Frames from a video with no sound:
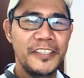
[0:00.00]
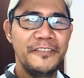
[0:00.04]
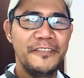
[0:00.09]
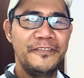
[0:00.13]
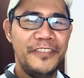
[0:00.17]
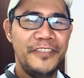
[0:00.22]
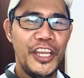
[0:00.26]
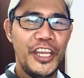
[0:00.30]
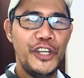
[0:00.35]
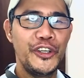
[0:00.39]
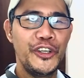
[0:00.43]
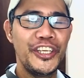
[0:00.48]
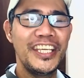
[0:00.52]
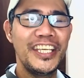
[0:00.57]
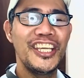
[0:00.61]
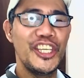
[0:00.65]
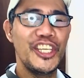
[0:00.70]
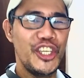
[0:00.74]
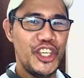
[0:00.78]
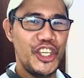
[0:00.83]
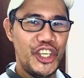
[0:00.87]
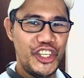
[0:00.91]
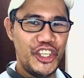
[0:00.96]
Very
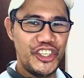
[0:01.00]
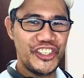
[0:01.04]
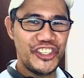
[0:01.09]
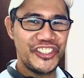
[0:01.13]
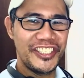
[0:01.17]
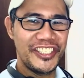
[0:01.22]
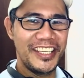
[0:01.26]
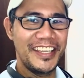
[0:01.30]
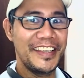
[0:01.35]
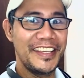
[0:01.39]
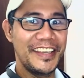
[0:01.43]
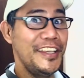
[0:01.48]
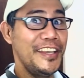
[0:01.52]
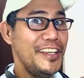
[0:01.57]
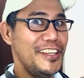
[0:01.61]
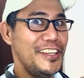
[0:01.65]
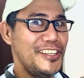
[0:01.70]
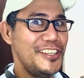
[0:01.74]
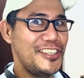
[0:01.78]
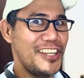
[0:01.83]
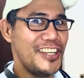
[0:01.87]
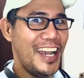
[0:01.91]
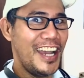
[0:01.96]
interesting
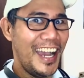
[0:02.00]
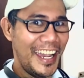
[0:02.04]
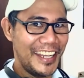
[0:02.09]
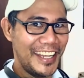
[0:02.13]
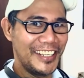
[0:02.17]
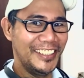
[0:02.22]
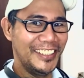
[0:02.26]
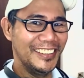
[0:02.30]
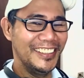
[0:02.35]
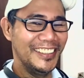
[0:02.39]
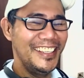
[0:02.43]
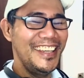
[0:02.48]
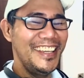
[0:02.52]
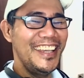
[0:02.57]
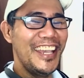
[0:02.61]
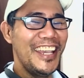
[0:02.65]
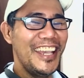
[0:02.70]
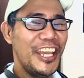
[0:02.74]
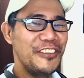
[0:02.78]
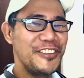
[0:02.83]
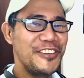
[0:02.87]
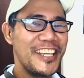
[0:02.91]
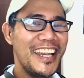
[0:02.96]
title.
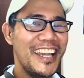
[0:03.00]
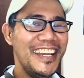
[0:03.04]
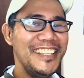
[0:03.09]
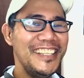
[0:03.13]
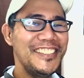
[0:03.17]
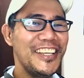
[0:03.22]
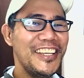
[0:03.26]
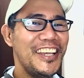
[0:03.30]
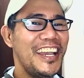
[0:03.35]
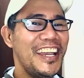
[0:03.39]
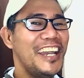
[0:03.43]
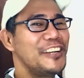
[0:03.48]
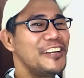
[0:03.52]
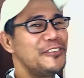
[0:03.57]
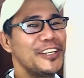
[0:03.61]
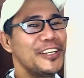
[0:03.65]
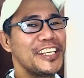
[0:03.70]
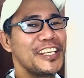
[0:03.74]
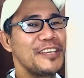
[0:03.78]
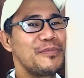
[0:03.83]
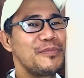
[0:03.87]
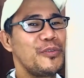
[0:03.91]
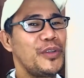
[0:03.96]
Anyway, guys, I don't
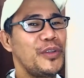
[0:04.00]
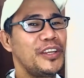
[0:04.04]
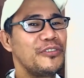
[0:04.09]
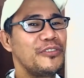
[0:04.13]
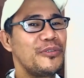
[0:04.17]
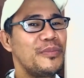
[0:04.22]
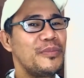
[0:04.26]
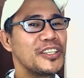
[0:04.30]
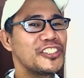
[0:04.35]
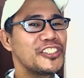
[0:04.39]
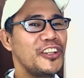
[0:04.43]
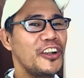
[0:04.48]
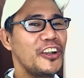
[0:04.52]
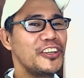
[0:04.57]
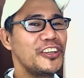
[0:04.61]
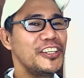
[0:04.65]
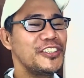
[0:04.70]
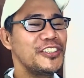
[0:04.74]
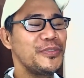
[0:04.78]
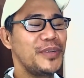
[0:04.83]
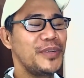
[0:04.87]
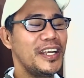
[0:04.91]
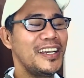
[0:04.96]
want to keep you waiting for much
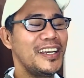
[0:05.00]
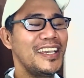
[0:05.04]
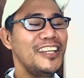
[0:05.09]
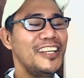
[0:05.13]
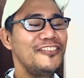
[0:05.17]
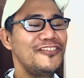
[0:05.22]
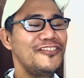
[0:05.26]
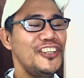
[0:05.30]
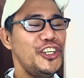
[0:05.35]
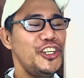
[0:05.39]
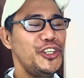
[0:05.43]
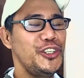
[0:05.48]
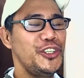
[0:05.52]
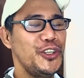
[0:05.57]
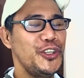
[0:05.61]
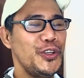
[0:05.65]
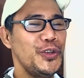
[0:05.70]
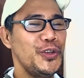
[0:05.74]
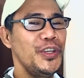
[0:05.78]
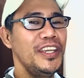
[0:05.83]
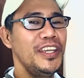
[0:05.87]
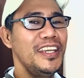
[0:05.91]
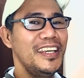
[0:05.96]
longer, so without any further
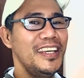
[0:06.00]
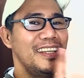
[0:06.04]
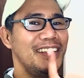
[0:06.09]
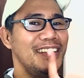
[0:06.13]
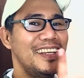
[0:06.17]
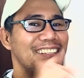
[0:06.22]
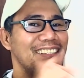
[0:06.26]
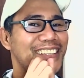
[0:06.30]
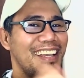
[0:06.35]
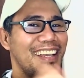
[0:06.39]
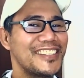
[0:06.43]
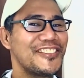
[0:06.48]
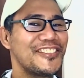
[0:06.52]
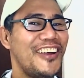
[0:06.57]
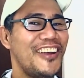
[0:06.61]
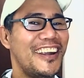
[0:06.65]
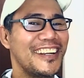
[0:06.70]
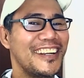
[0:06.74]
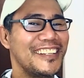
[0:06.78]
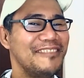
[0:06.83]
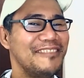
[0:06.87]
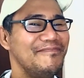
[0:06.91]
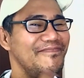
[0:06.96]
ado, let's get
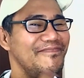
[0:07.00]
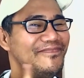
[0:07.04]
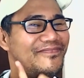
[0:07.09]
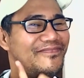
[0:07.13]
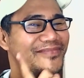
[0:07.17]
started.